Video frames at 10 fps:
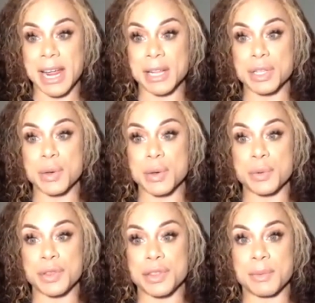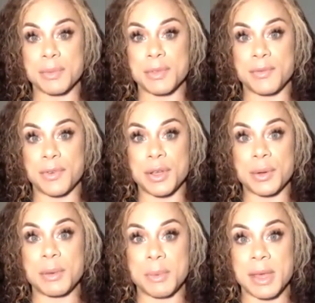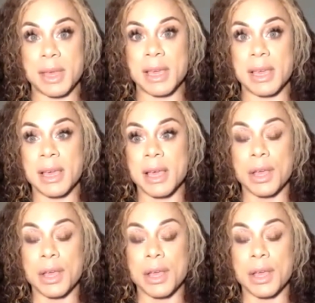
And so for you to be,